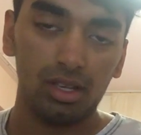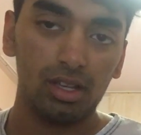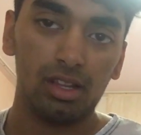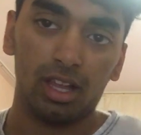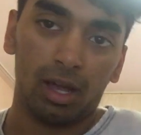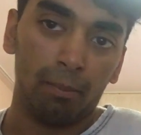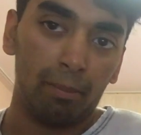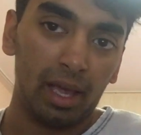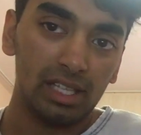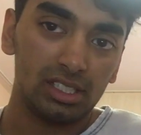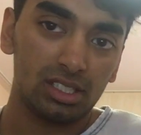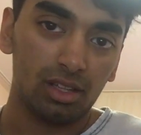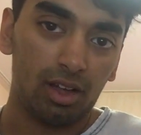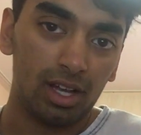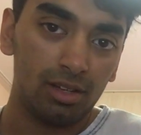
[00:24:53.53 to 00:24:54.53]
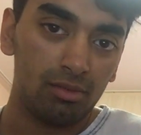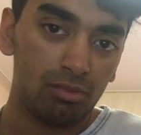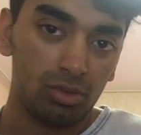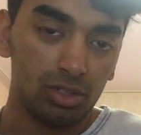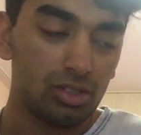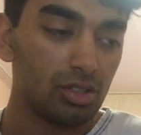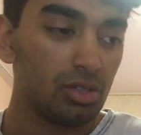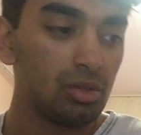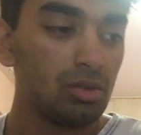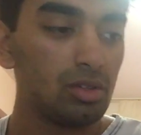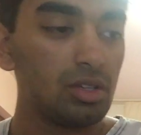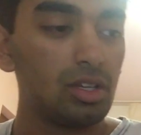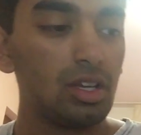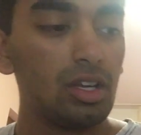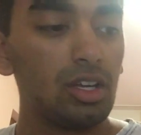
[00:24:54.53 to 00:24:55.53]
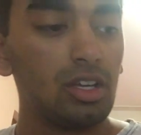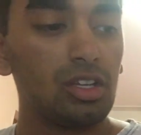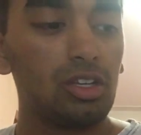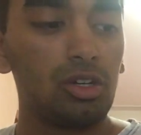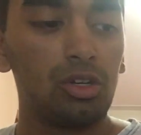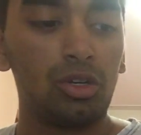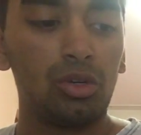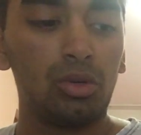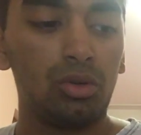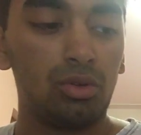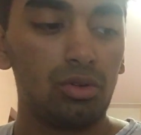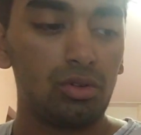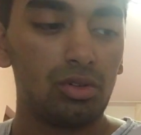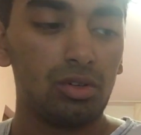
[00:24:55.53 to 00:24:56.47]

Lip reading: like a bass line would do, you